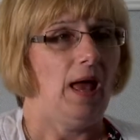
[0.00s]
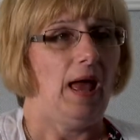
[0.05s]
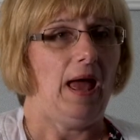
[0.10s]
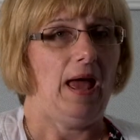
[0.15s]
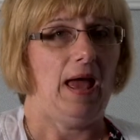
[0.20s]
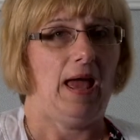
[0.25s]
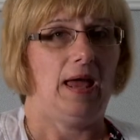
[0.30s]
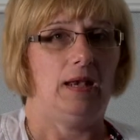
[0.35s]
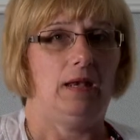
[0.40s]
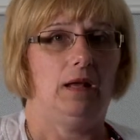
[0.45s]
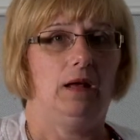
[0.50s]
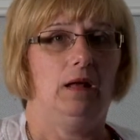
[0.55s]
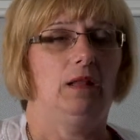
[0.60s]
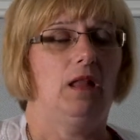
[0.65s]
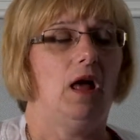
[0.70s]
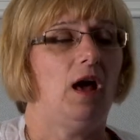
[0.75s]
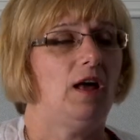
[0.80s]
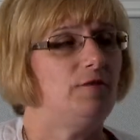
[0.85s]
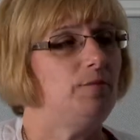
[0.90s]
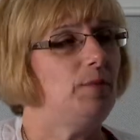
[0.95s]
And a
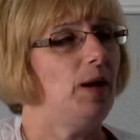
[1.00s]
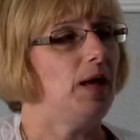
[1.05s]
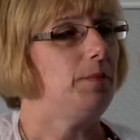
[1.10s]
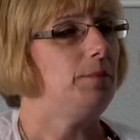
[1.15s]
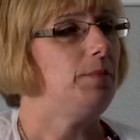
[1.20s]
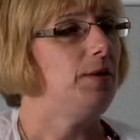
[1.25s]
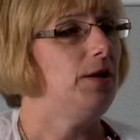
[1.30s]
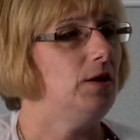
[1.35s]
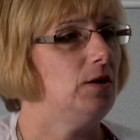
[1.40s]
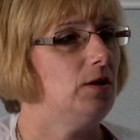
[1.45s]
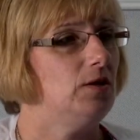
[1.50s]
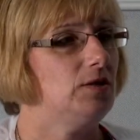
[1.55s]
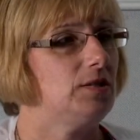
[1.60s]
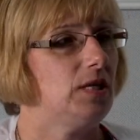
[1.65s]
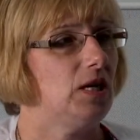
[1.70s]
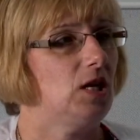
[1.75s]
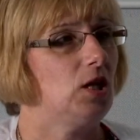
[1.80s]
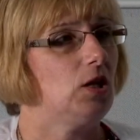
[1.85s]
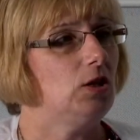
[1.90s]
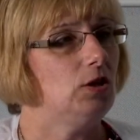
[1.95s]
lot of my appeals
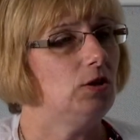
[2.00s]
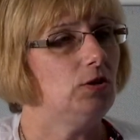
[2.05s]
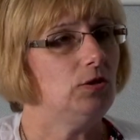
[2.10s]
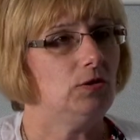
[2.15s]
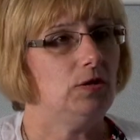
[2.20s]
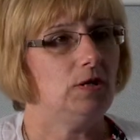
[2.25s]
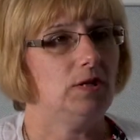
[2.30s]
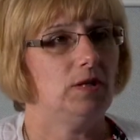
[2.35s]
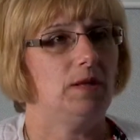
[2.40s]
include